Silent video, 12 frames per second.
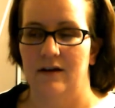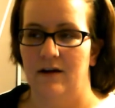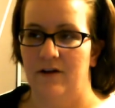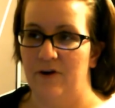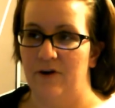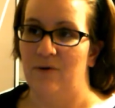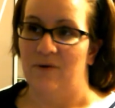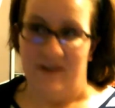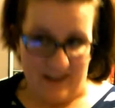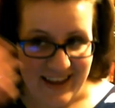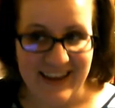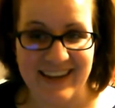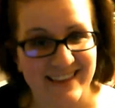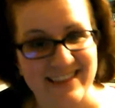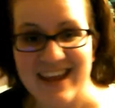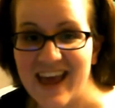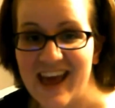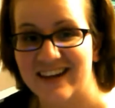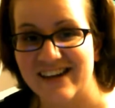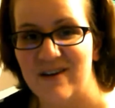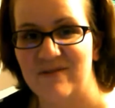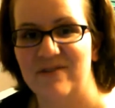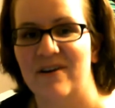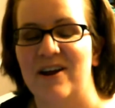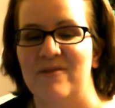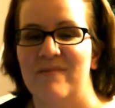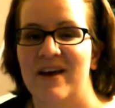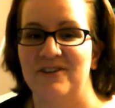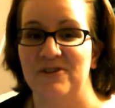Although in the end I would recommend